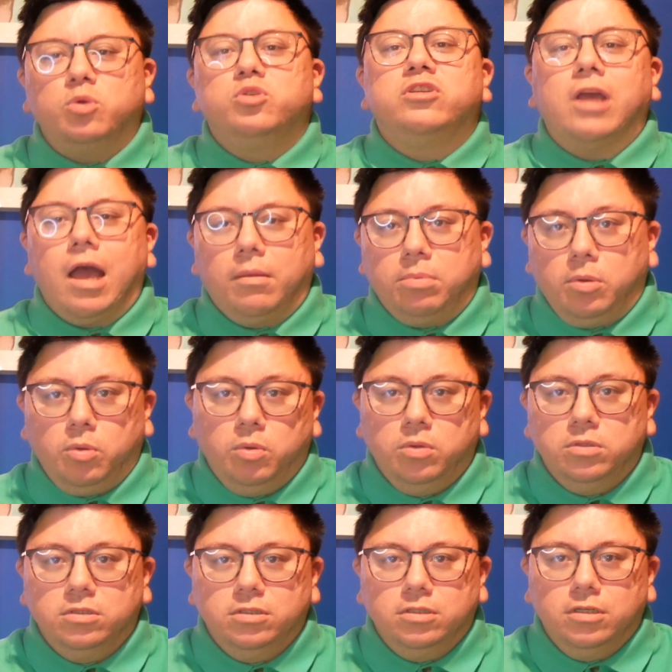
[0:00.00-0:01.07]
shabu.
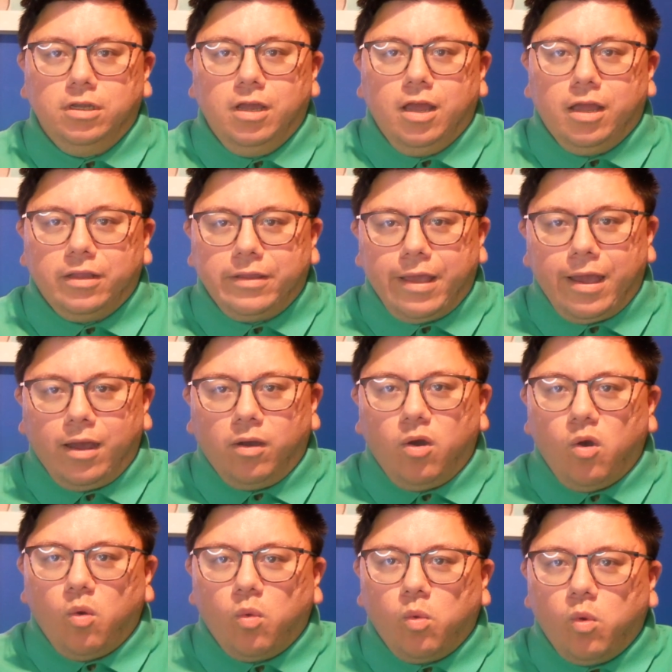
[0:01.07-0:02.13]

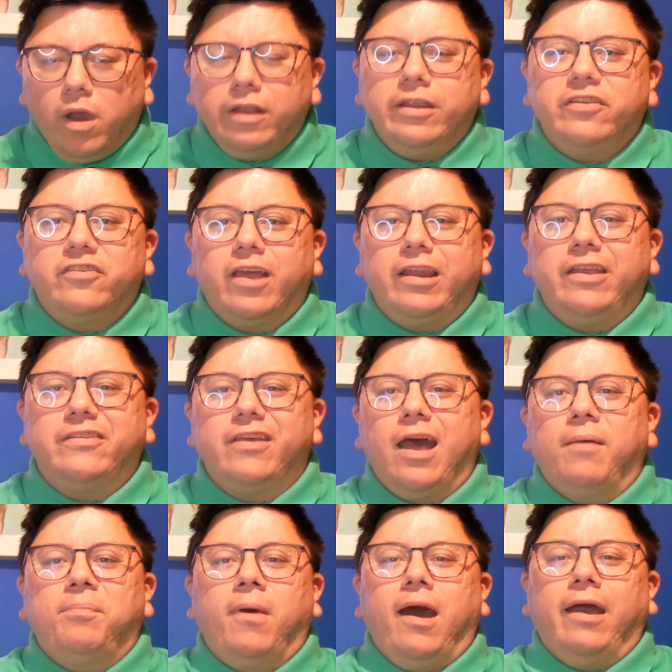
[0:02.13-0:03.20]
Now, what is Chinese
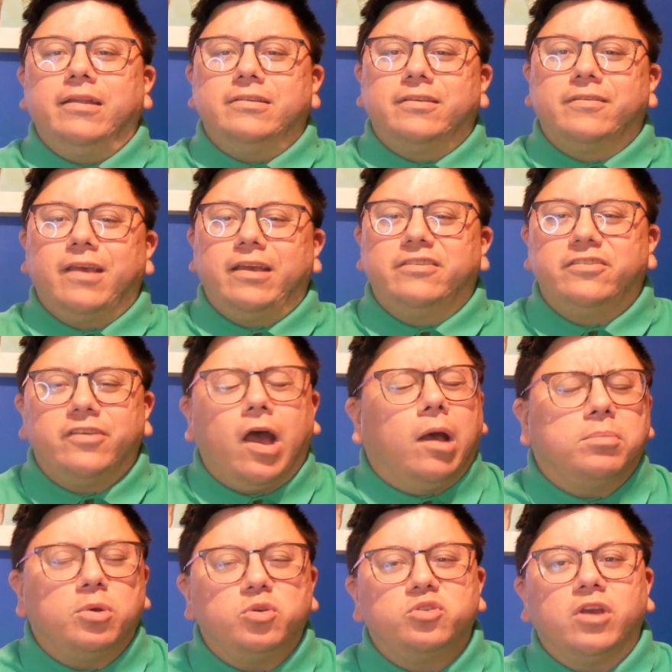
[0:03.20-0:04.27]
hot pot /
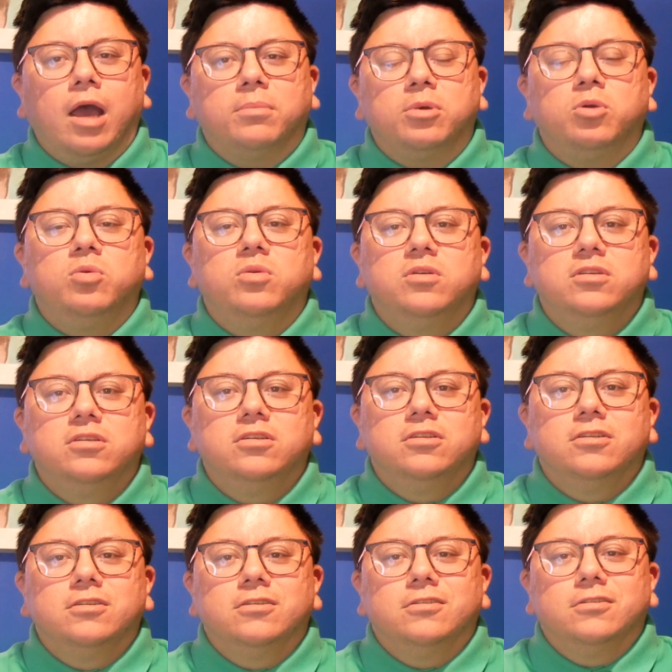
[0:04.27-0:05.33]
shabu shabu?
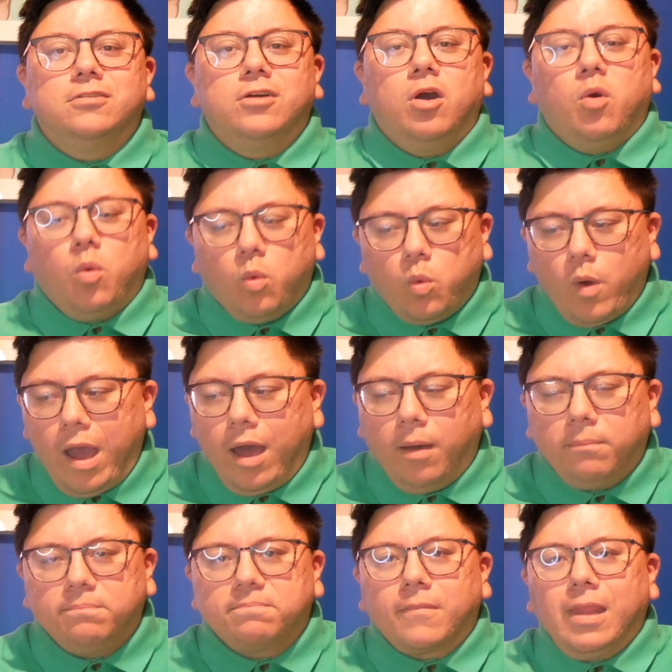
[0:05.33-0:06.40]

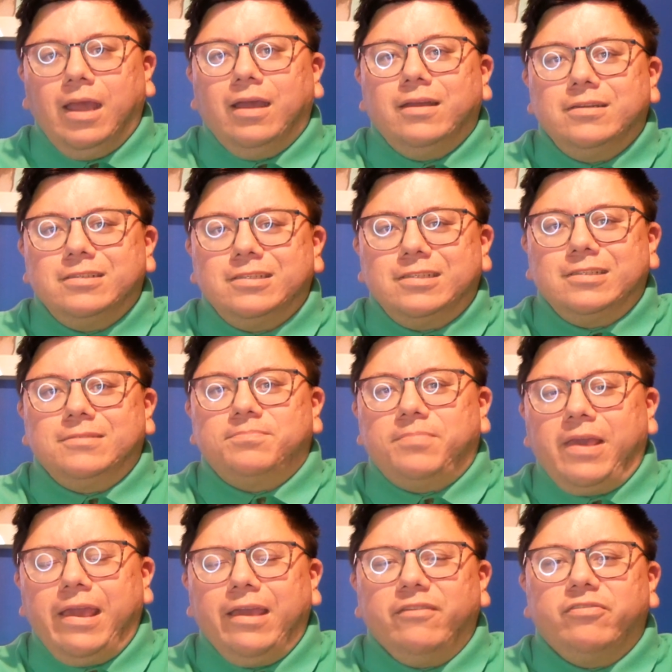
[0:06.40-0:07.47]
Well,
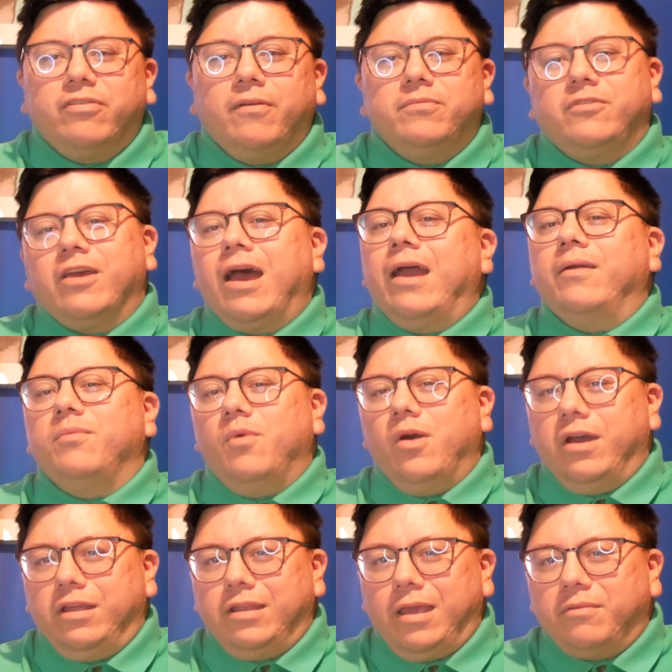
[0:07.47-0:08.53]
being from
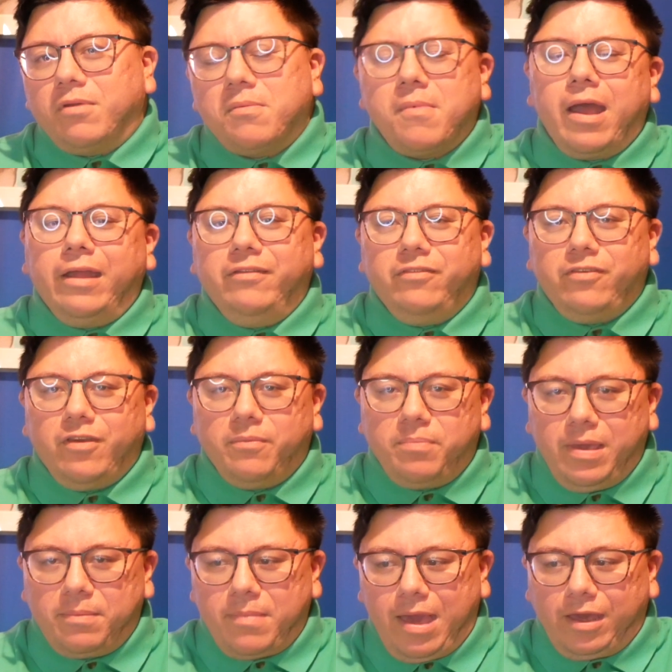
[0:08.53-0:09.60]
Taiwan, it reminds you of
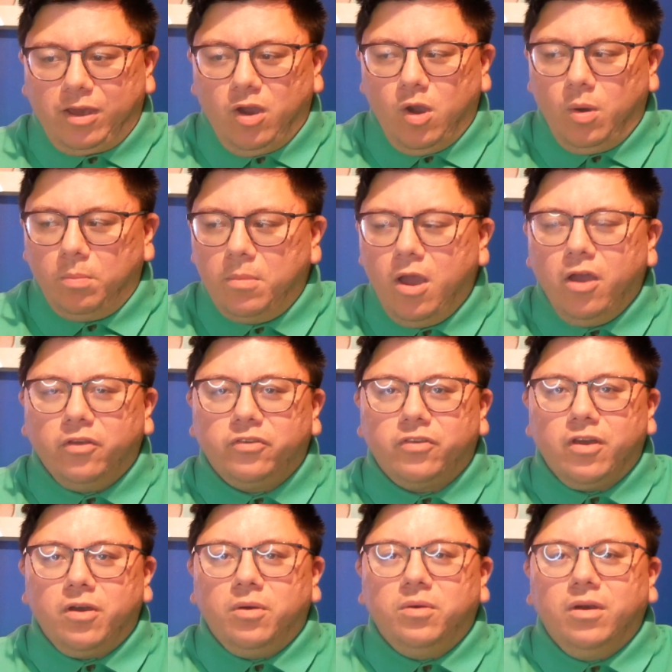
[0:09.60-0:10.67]
being back home.
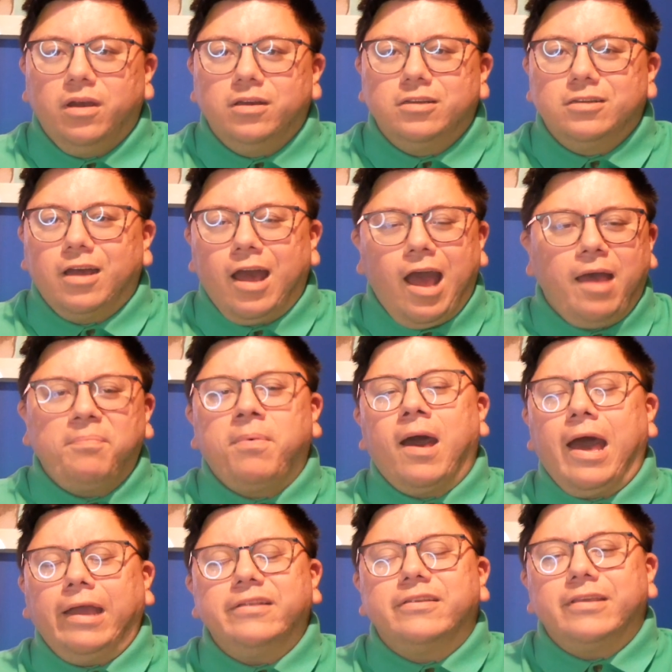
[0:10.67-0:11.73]
So hot
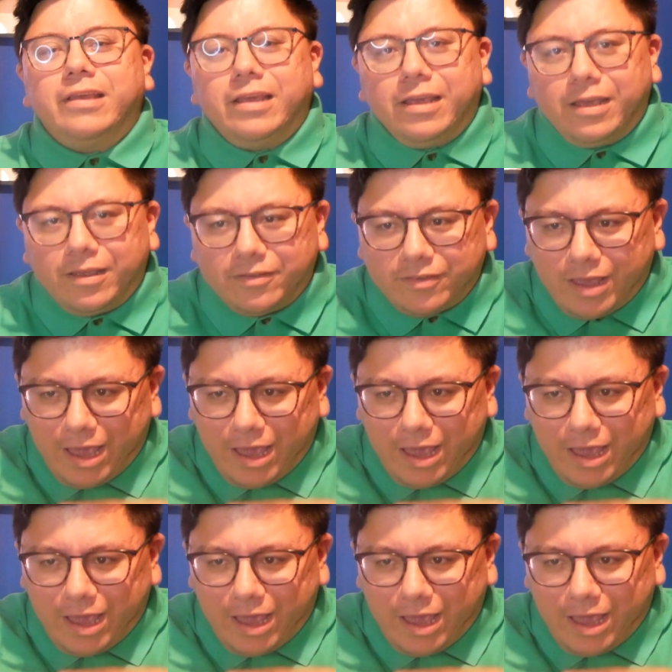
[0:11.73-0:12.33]
pot is